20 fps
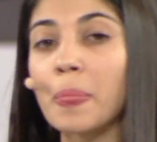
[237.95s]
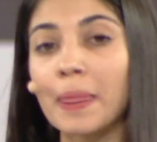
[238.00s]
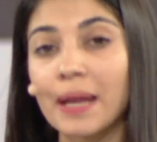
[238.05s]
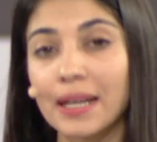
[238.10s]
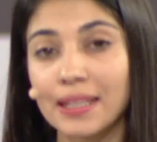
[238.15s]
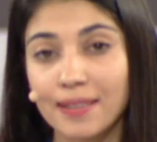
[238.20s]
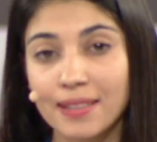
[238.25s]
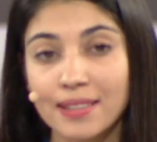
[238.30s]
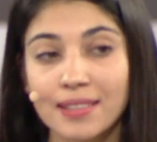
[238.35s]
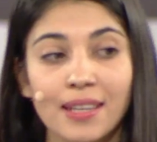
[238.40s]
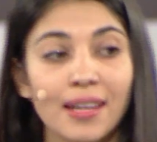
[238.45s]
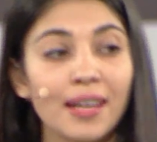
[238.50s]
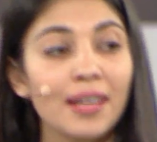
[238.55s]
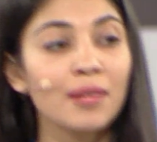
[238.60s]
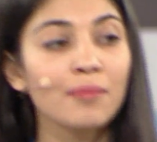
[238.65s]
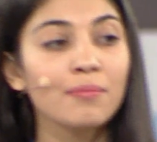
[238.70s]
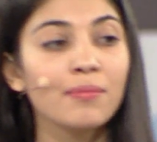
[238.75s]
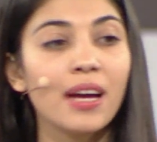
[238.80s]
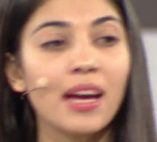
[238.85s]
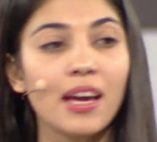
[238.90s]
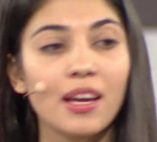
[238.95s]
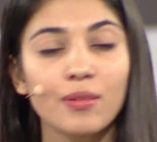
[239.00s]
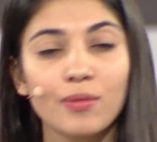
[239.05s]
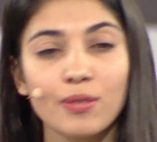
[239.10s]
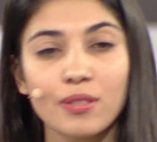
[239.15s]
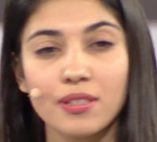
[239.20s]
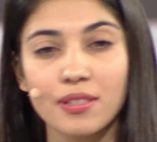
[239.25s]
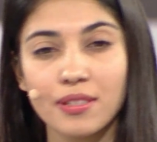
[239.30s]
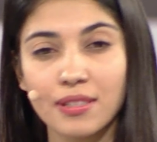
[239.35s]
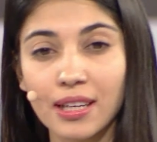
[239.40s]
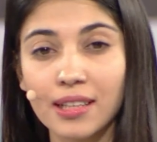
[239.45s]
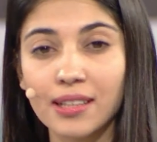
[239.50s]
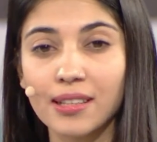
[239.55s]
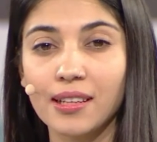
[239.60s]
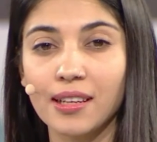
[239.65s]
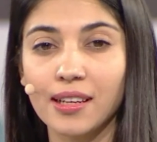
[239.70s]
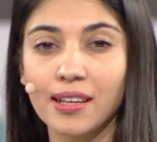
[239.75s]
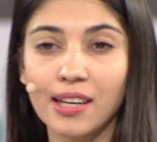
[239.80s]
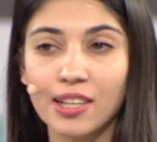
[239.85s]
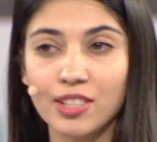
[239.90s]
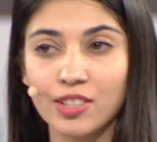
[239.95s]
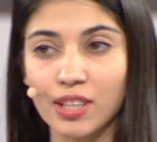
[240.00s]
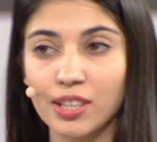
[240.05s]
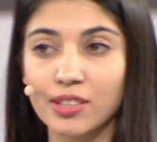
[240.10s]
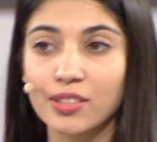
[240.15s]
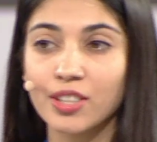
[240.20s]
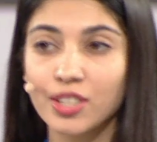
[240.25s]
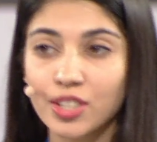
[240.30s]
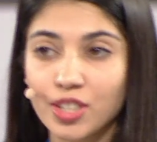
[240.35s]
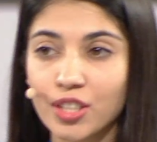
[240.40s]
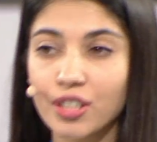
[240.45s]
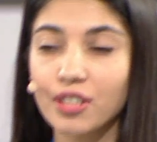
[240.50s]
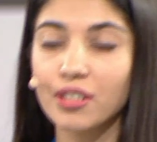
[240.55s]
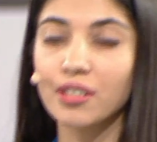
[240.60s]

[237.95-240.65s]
At the time, I was studying English literature,